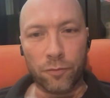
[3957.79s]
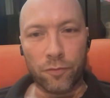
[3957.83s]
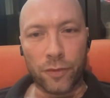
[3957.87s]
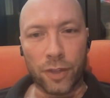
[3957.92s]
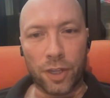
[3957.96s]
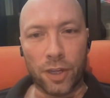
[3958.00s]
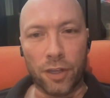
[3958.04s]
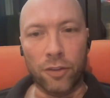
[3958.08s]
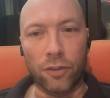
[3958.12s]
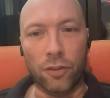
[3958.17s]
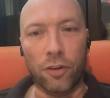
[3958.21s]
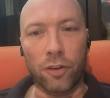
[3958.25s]

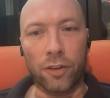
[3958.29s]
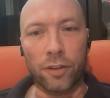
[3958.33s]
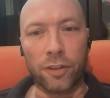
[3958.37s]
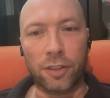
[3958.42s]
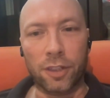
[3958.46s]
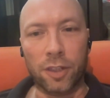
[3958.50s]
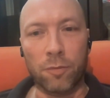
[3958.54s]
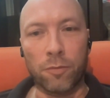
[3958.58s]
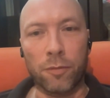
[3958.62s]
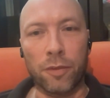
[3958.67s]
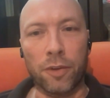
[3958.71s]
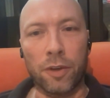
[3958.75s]
and not
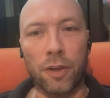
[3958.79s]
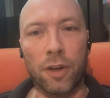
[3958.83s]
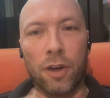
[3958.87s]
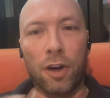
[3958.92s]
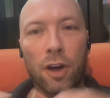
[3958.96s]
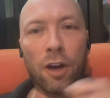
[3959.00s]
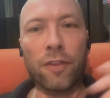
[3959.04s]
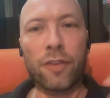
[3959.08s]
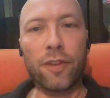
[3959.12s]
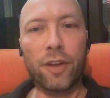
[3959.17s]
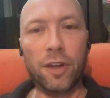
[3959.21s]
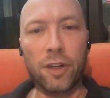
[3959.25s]
some
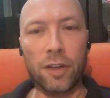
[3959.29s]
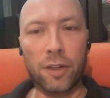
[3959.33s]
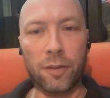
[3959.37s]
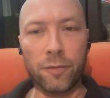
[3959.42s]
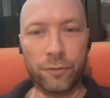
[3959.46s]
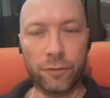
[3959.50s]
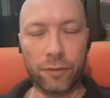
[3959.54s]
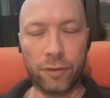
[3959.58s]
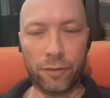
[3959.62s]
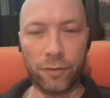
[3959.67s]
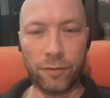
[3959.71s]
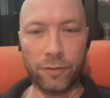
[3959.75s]
other
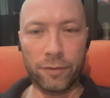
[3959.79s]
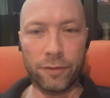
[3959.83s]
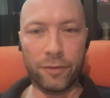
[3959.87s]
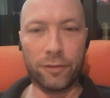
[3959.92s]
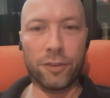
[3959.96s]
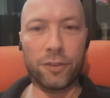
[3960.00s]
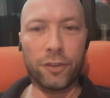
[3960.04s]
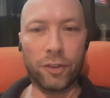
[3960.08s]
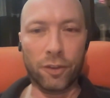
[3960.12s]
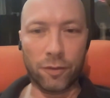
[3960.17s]
sort